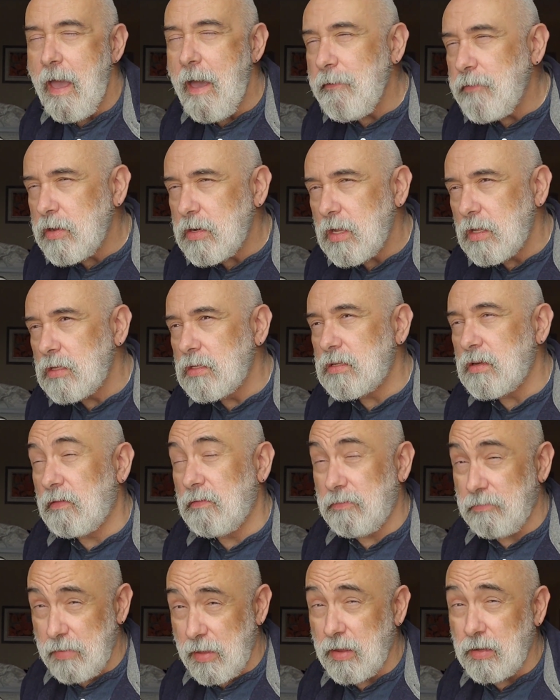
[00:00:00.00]
evidence
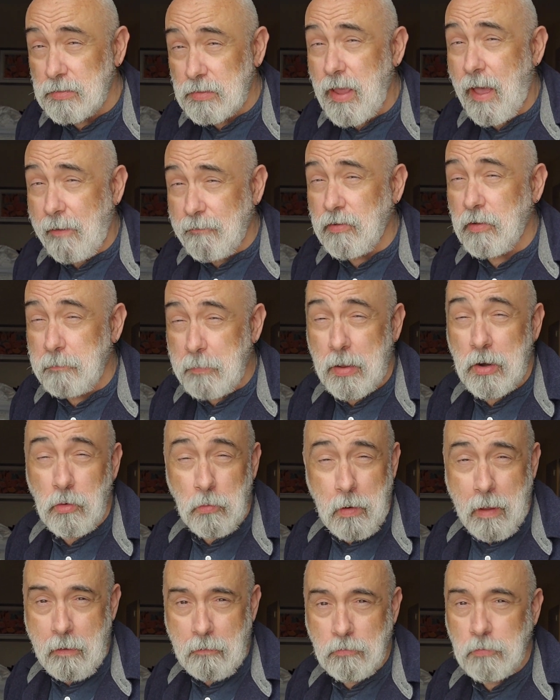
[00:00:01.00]
of things having been
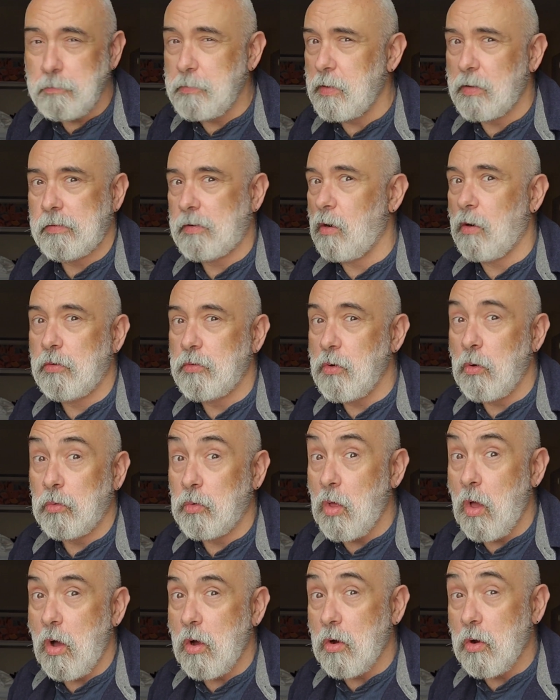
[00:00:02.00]
around but are no
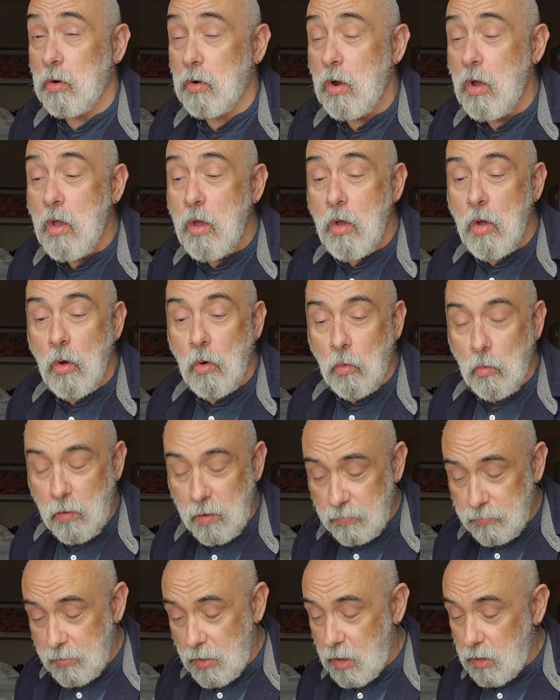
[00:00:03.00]
longer
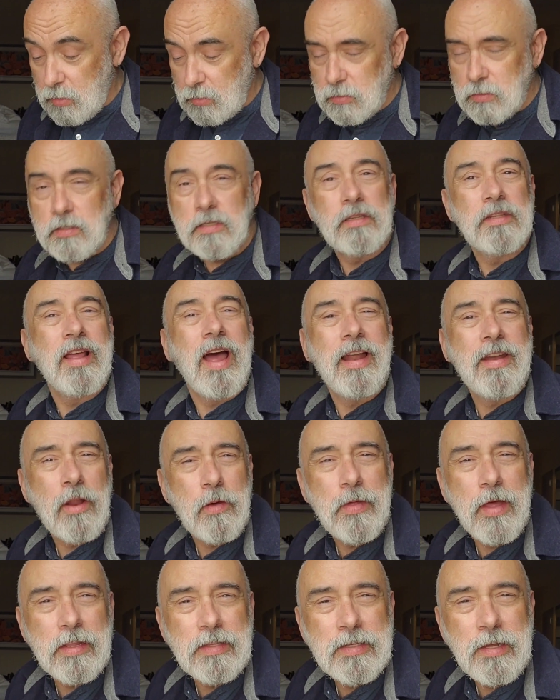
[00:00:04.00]
with us. I
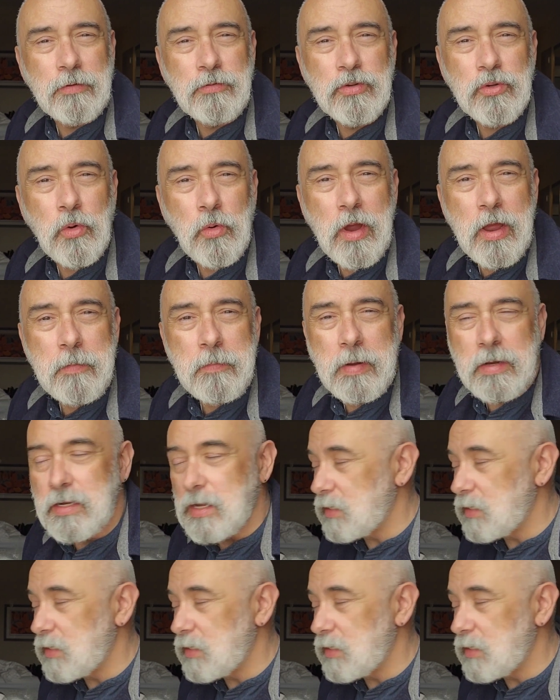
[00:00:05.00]
know that sounds creepy,